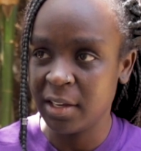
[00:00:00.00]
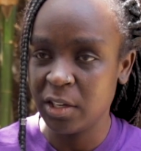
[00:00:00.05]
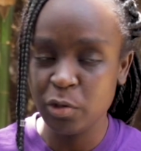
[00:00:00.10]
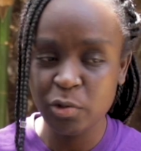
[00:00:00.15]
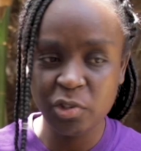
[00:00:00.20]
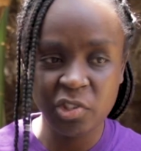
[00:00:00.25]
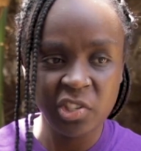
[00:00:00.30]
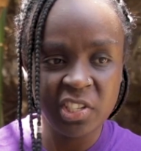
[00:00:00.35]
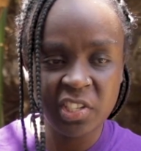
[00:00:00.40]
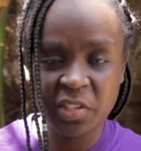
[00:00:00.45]

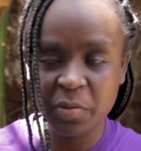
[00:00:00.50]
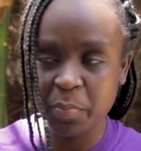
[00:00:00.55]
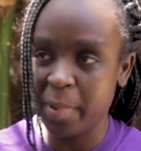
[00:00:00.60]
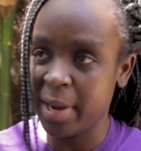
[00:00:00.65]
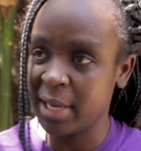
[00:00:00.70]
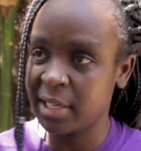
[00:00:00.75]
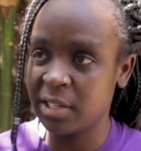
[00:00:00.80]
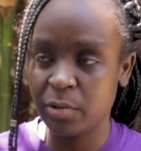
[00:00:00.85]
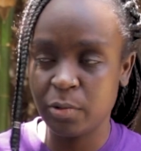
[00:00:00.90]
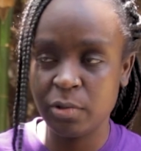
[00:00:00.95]
You just
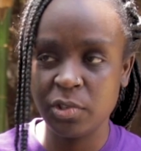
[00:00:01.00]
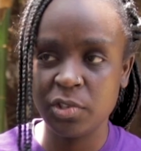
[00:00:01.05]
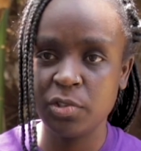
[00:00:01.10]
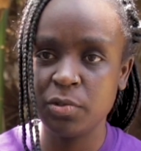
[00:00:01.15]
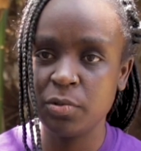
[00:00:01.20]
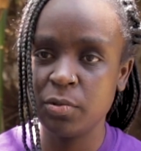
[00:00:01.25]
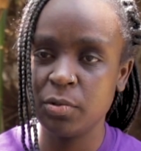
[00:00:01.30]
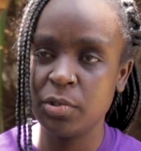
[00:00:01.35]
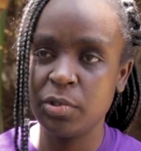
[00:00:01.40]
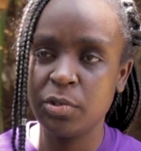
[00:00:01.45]
pass because
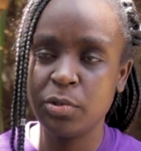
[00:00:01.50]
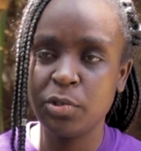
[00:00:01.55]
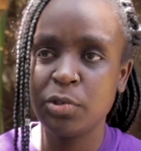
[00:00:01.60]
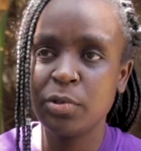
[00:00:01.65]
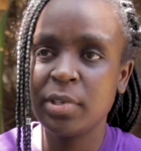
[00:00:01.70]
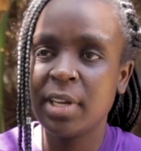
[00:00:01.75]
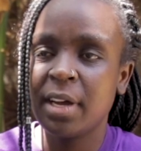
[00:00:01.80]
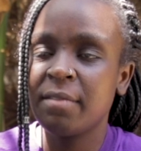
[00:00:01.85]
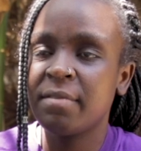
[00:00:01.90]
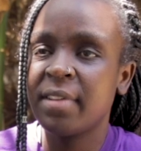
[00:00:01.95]
you
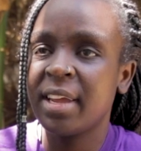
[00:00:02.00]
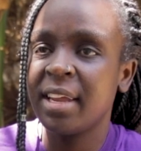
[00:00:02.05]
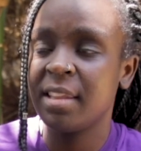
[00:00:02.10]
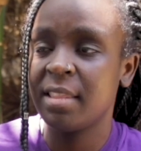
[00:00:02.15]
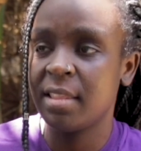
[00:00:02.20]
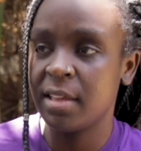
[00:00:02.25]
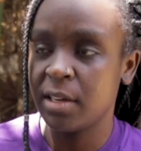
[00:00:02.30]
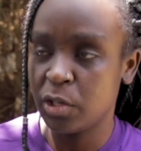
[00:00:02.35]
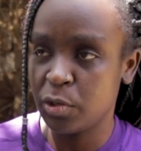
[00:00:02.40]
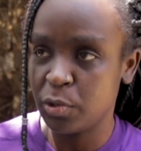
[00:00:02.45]
don't have
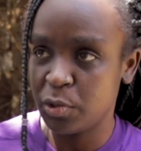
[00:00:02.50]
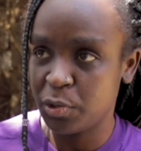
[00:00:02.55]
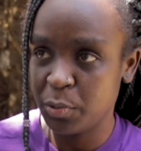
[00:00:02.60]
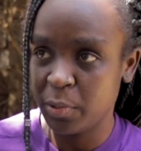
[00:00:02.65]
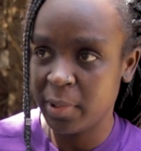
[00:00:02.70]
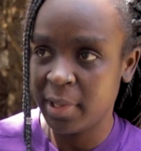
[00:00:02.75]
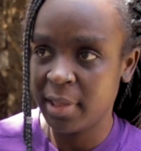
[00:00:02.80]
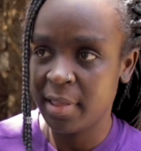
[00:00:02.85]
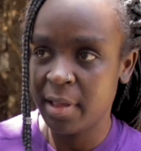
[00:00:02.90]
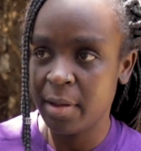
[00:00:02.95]
anything to do
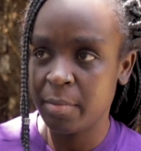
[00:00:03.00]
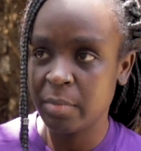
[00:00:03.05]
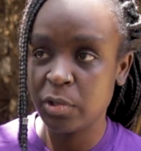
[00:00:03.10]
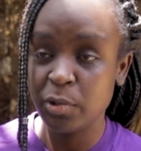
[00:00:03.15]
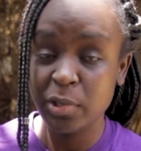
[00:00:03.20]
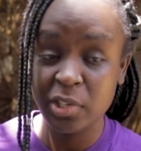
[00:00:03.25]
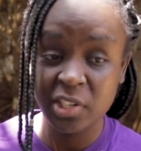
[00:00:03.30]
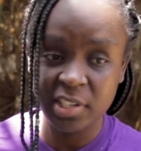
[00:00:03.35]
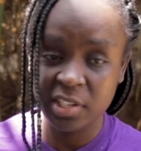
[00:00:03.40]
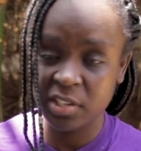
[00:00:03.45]
with them.
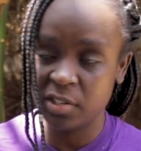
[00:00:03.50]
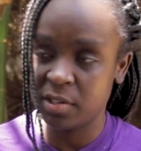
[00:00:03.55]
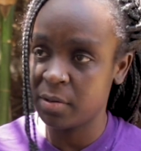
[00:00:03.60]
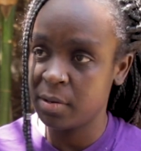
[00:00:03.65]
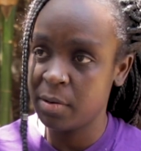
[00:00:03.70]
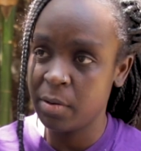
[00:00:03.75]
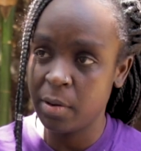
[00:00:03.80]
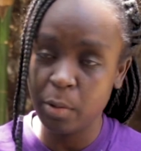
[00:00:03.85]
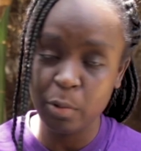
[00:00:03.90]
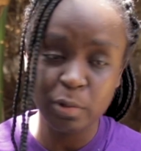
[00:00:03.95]
So I
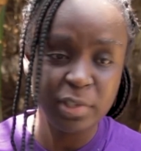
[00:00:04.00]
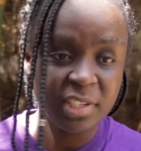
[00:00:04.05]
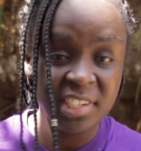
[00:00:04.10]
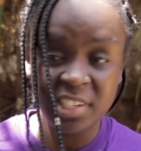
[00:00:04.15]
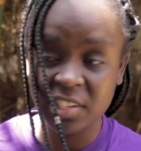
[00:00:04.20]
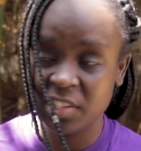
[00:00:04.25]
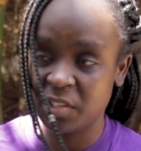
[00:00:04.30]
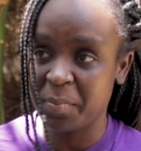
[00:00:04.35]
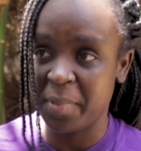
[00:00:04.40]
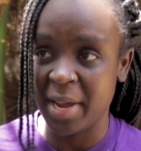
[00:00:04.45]
was
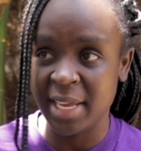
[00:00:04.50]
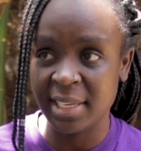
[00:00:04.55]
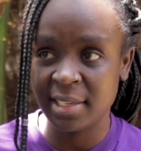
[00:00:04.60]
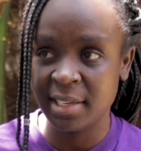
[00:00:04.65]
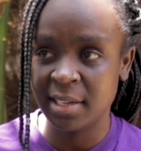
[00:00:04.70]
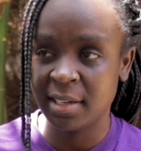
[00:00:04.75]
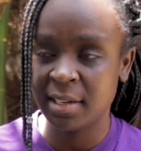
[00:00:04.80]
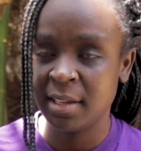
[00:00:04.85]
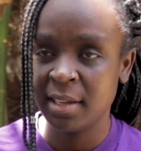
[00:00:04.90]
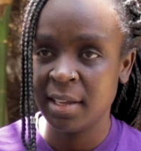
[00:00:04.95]
just
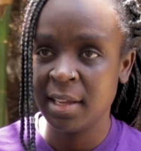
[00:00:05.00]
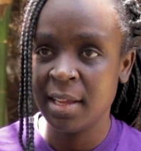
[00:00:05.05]
passing.